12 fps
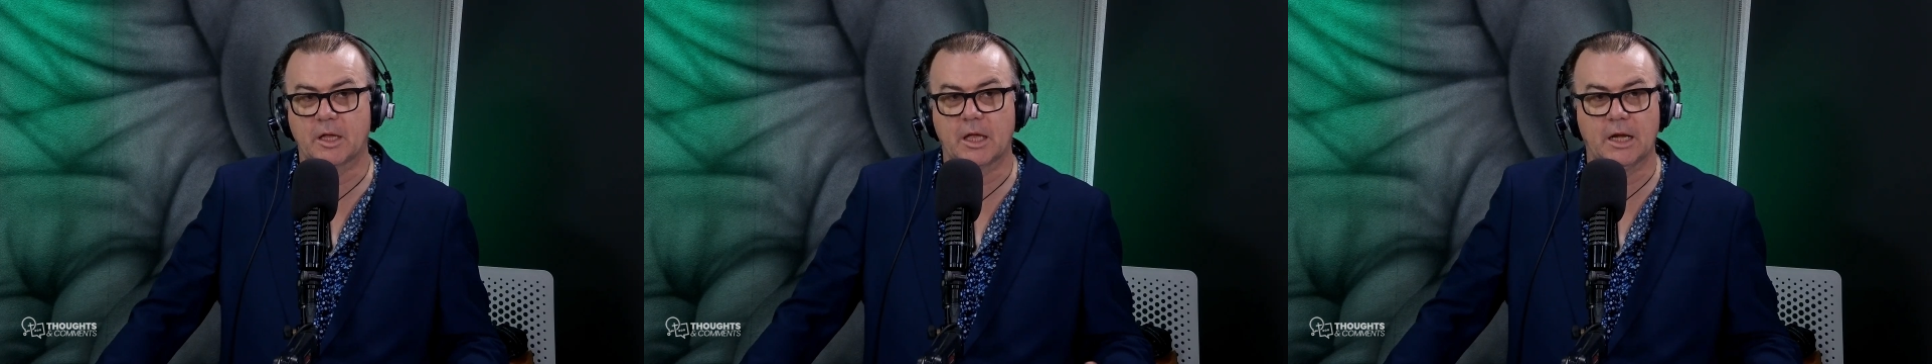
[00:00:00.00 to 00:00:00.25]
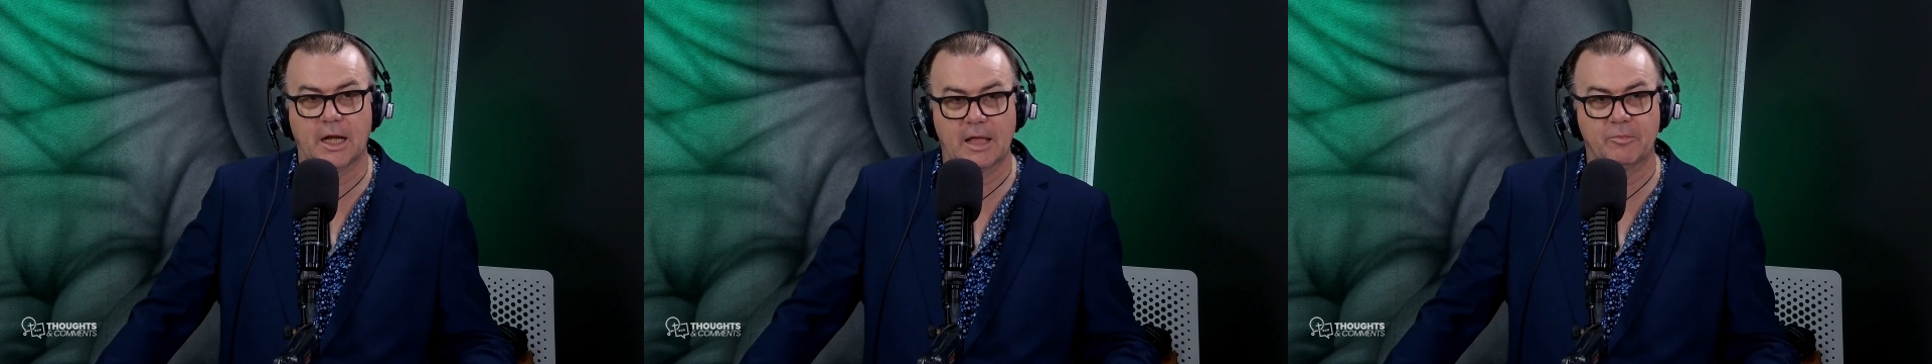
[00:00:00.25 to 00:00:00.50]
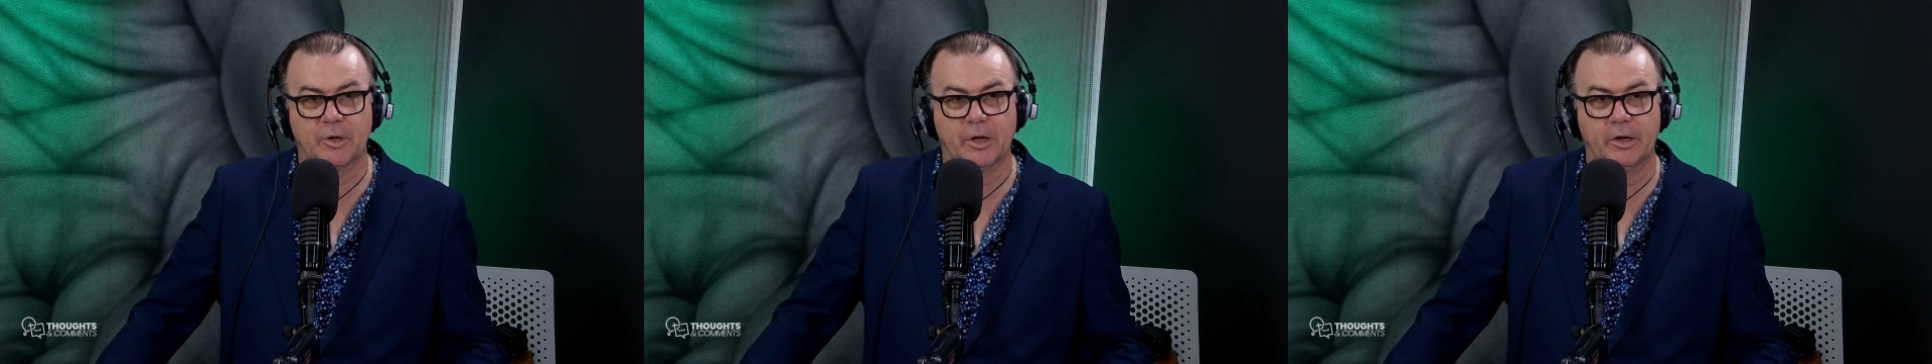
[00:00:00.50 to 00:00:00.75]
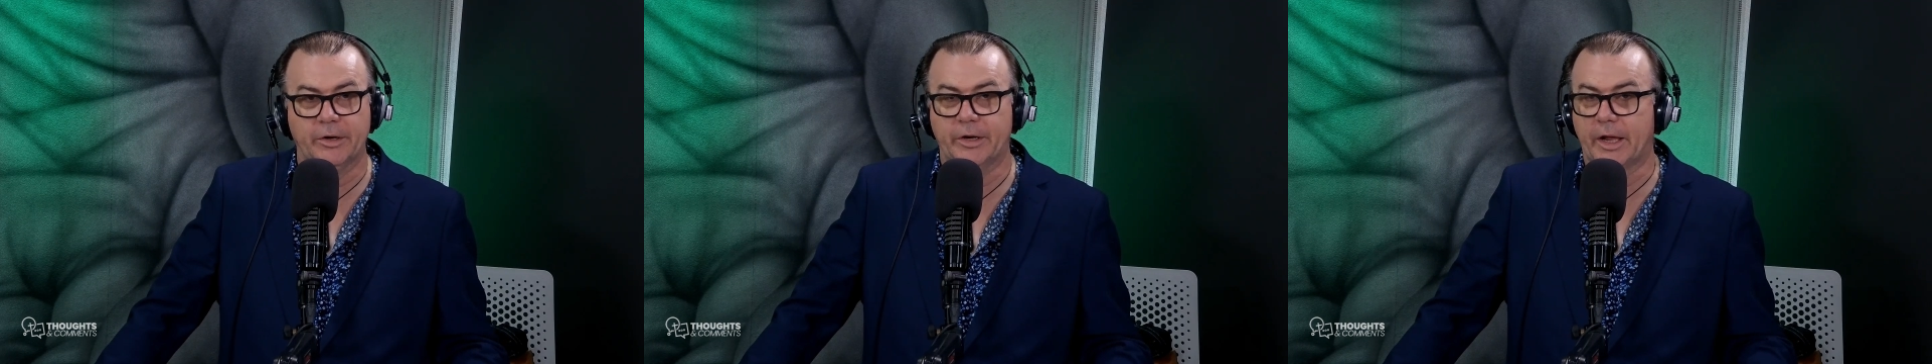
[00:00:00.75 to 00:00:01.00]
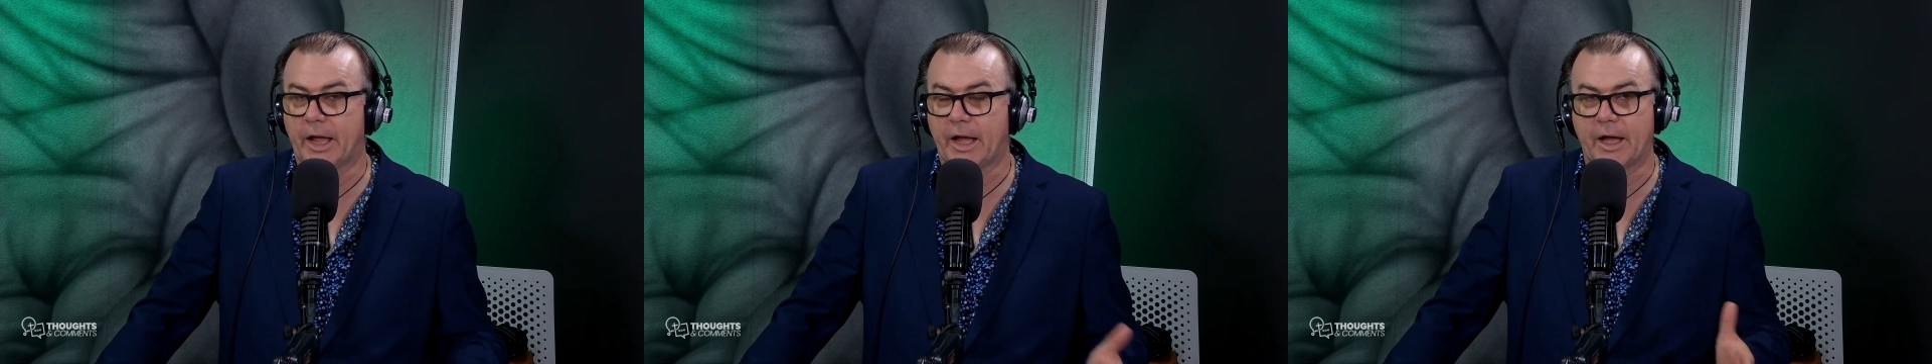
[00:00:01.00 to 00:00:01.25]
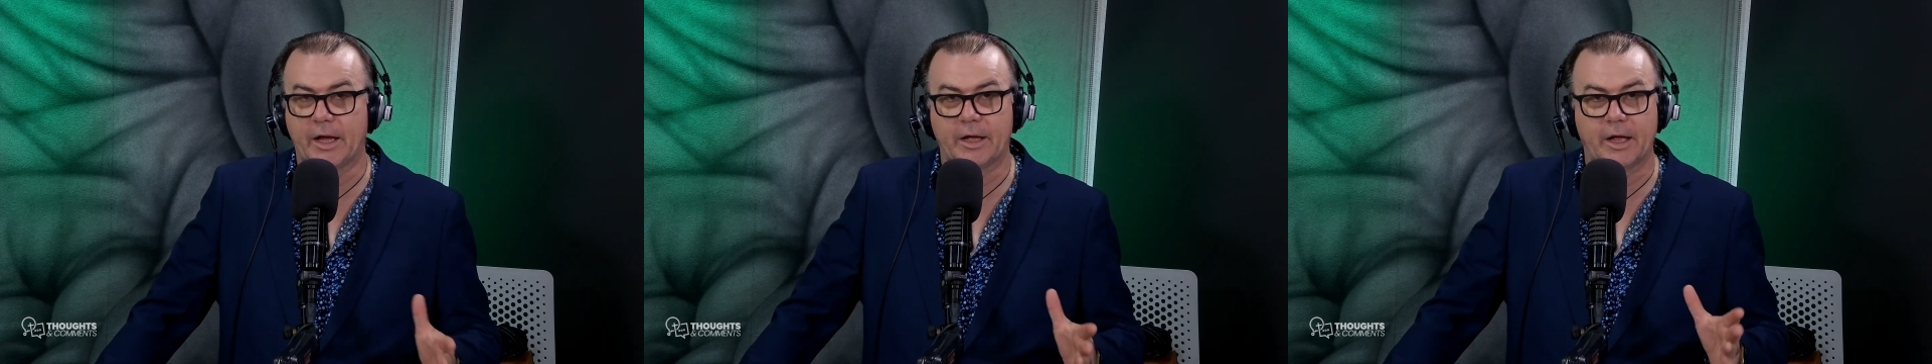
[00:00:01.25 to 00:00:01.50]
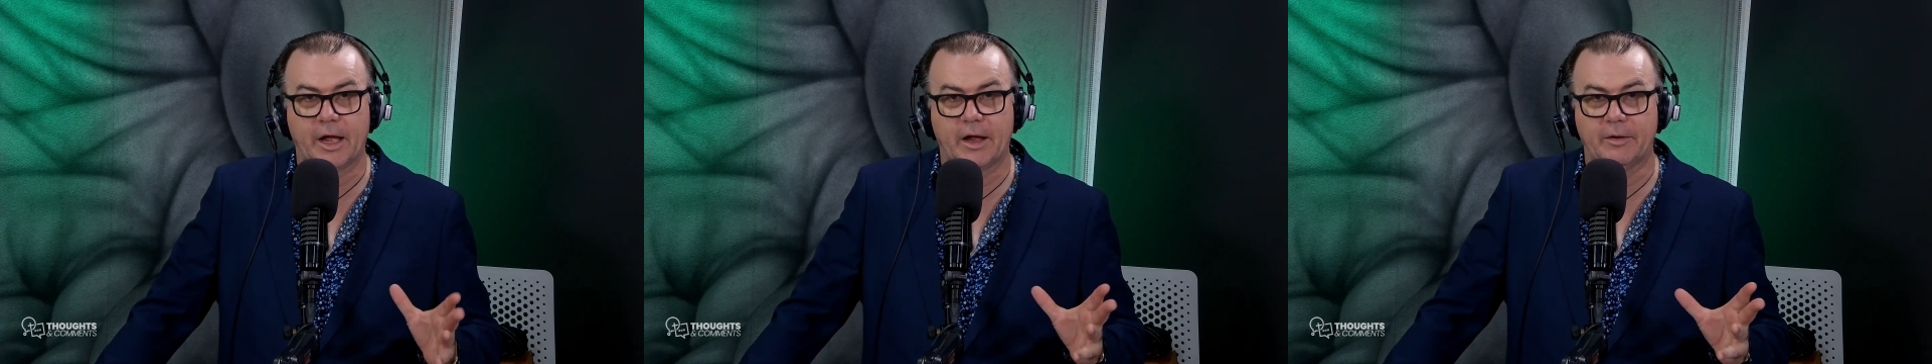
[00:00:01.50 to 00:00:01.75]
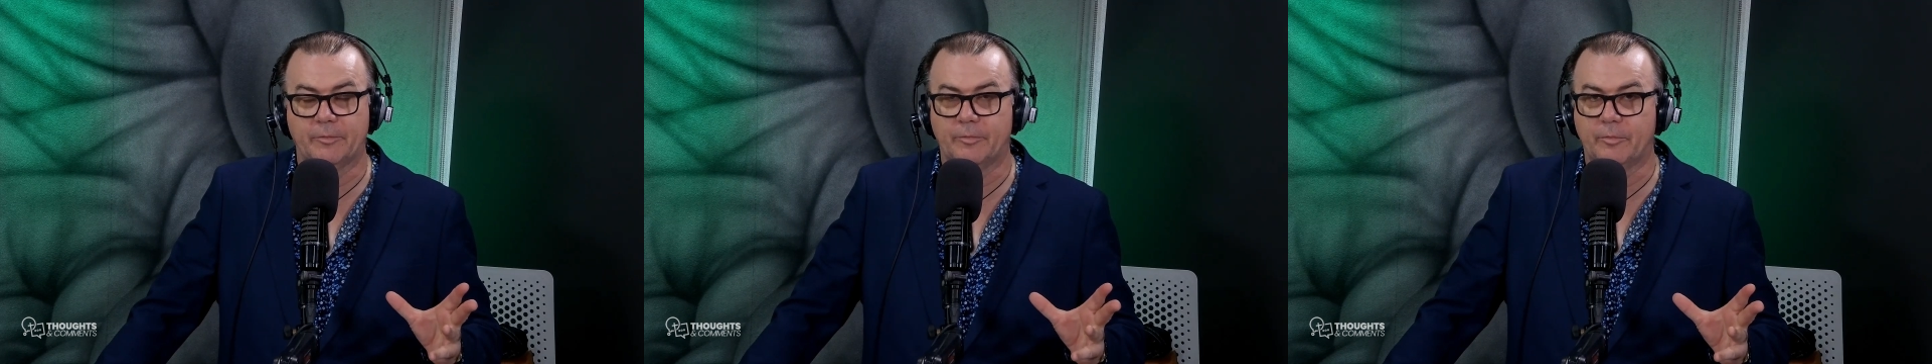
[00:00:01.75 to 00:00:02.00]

in Lebanon? Are